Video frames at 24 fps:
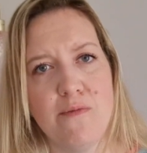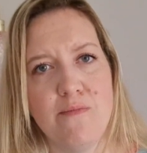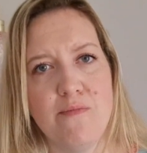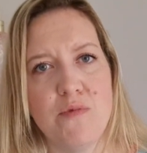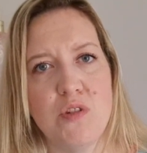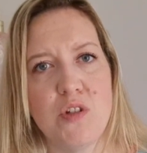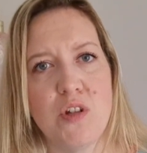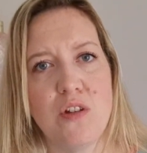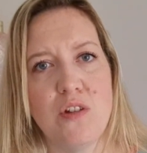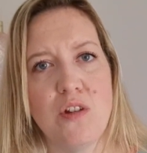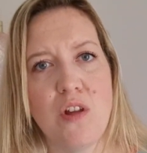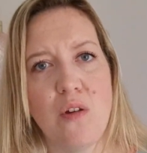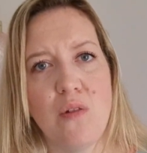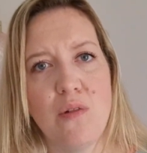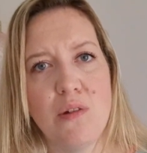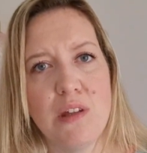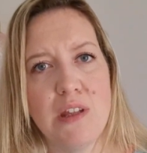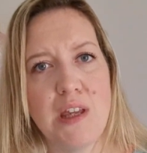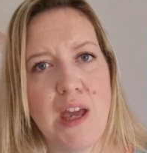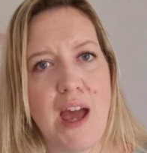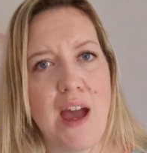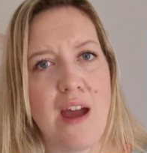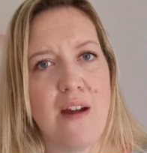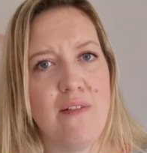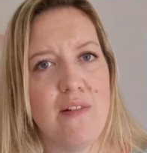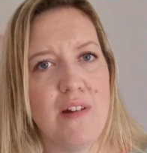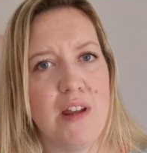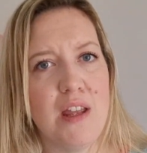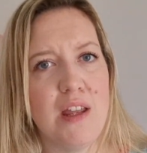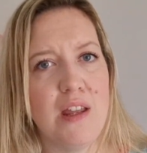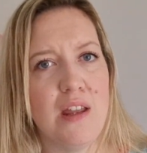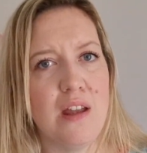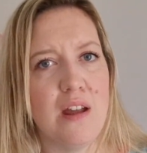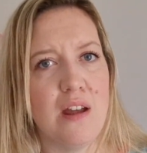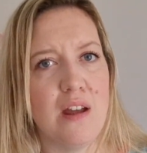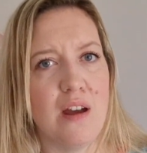So don't
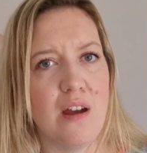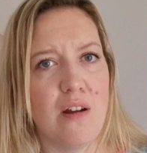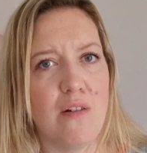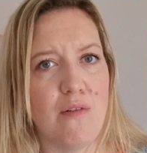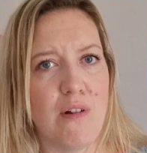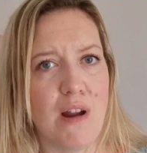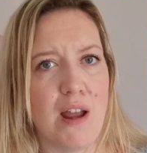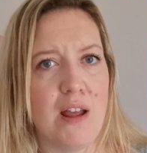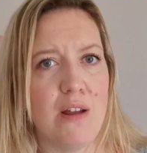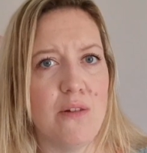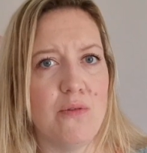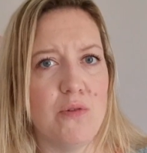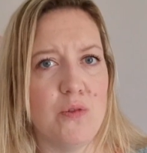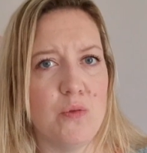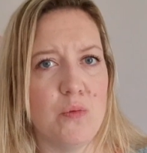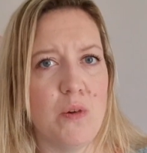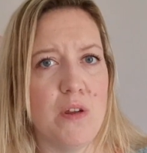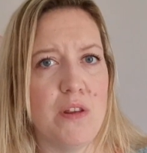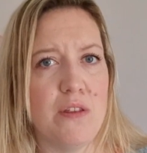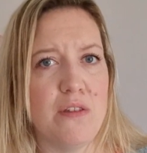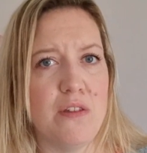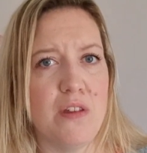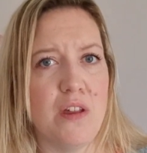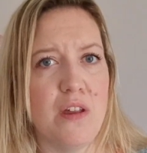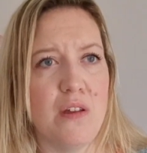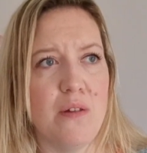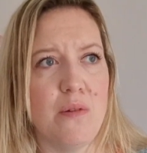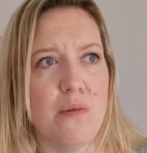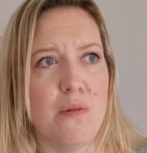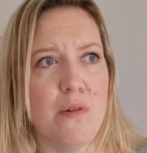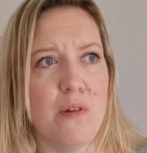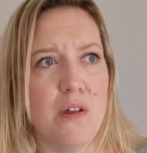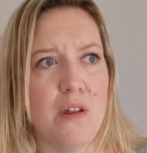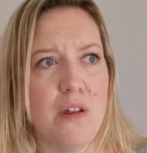carry around with you